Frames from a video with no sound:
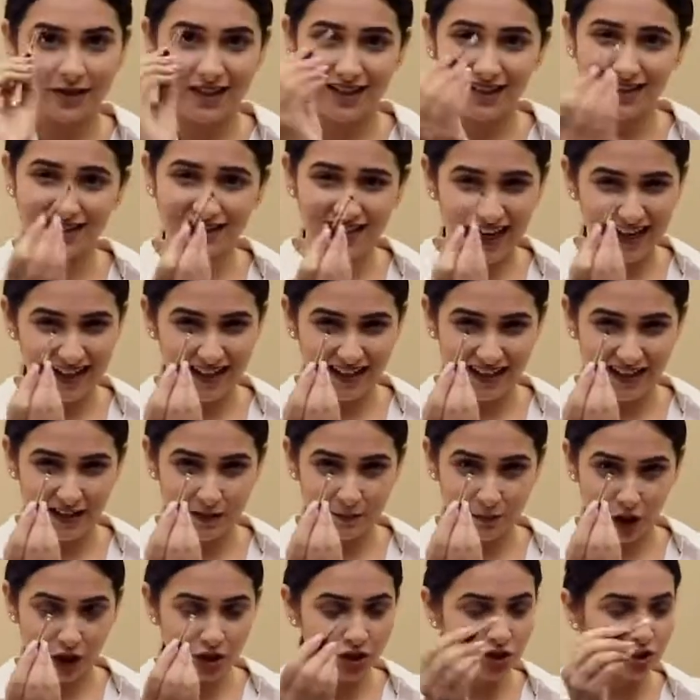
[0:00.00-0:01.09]
Take a tiny
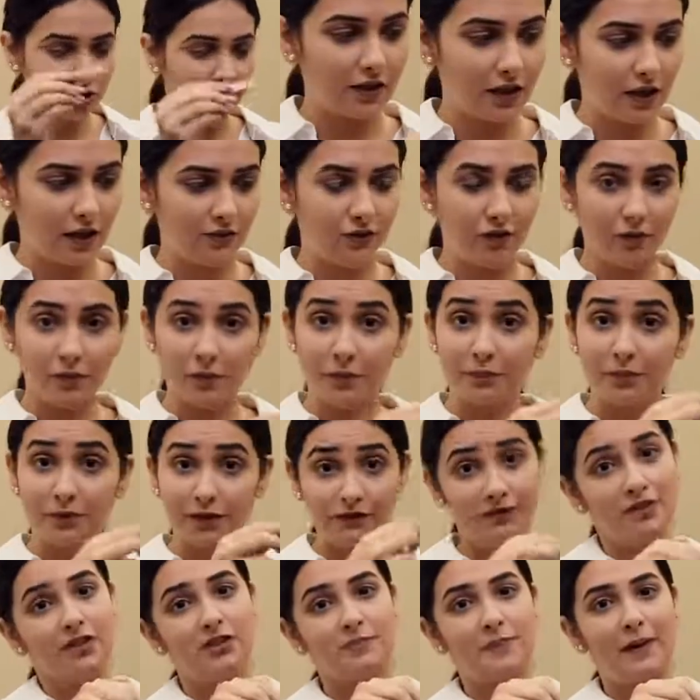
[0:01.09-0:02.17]
brush, take from the
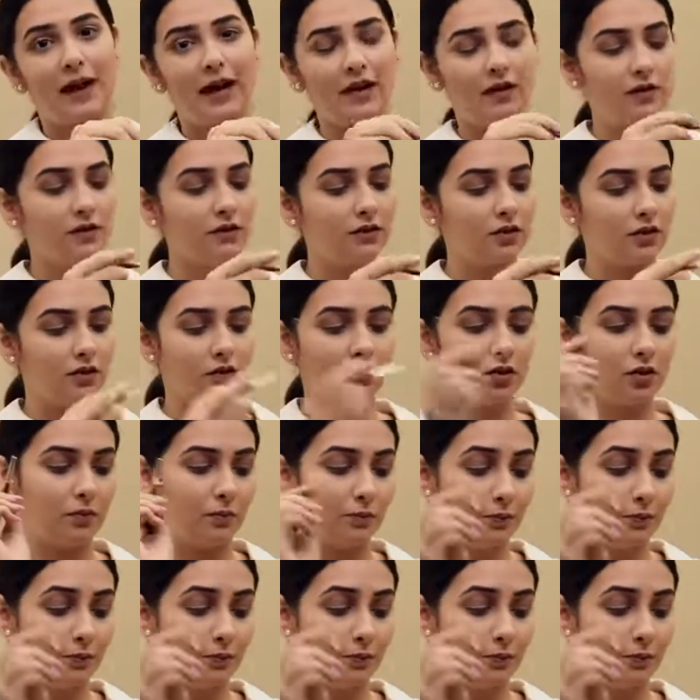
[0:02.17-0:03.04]
previous palette the